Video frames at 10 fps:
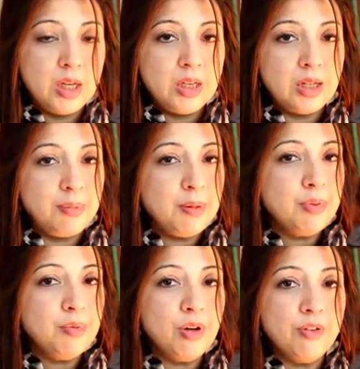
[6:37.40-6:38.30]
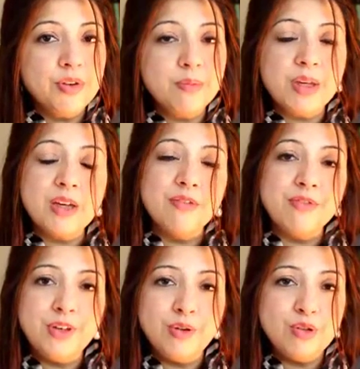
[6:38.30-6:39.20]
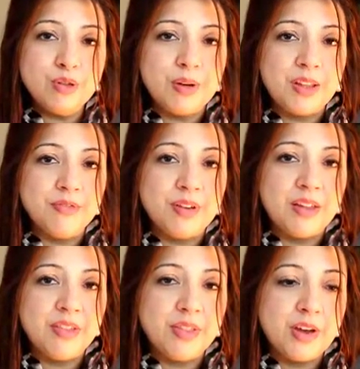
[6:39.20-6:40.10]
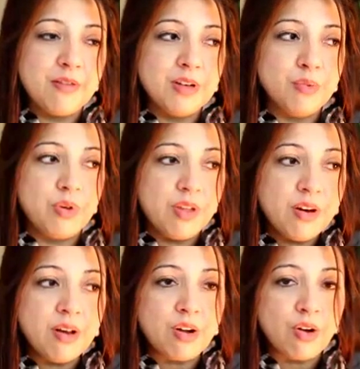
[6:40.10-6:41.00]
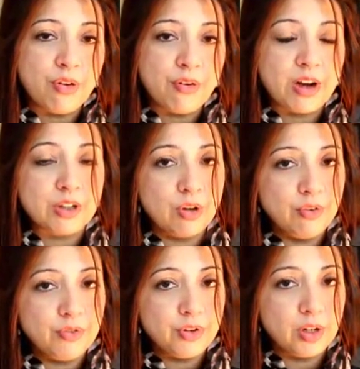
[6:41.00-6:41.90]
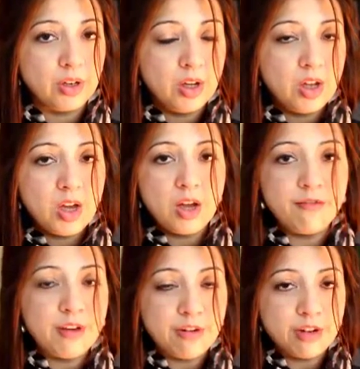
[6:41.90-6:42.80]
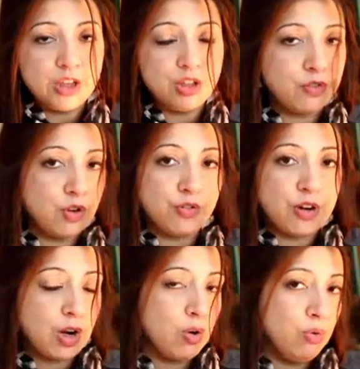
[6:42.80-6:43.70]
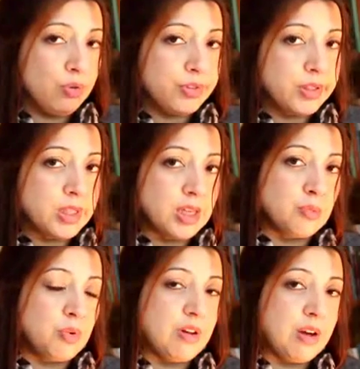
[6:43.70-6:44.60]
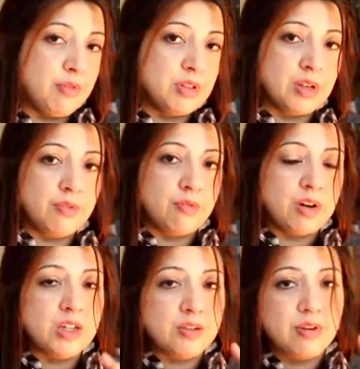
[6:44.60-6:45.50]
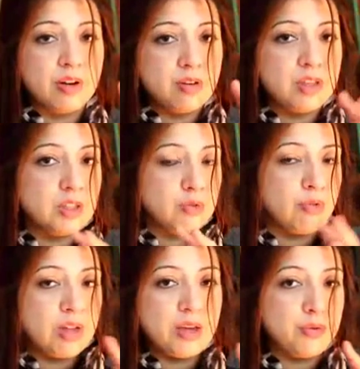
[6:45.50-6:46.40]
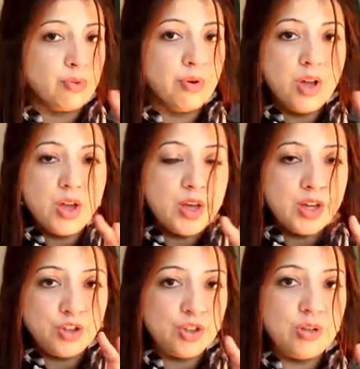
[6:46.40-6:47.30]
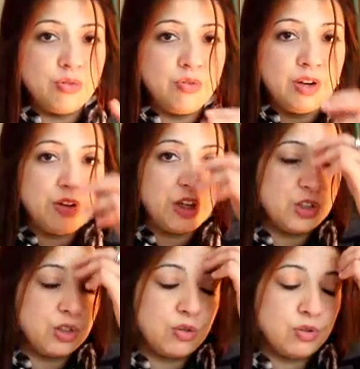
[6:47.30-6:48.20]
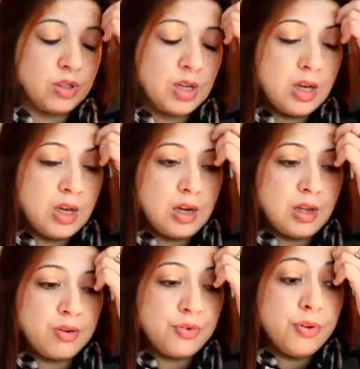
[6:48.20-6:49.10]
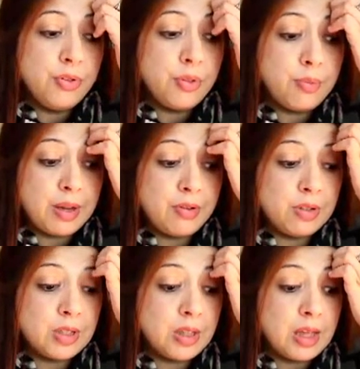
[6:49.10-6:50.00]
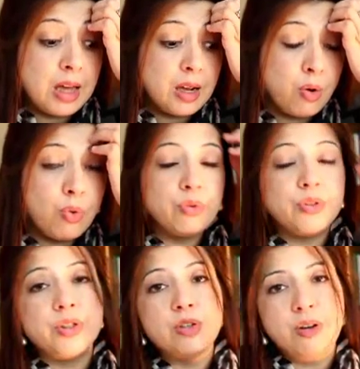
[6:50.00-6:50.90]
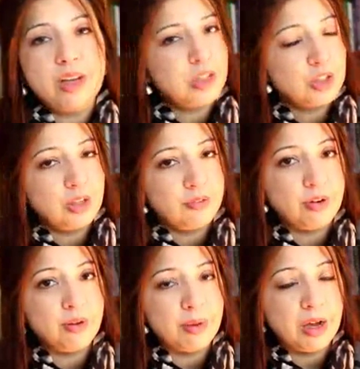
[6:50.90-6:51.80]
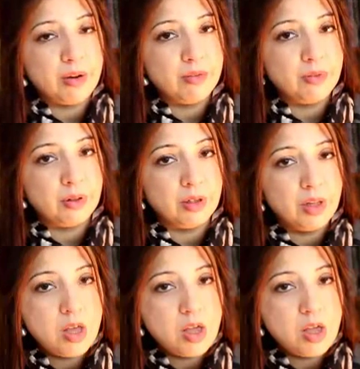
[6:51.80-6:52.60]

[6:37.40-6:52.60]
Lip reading: Now, people will often be confused by the fact that there is within a contract often a variation of contract clause that says we have reserved the right to vary this or that, or a general variation clause. Now, the truth of the matter is that that clause is not actually very powerful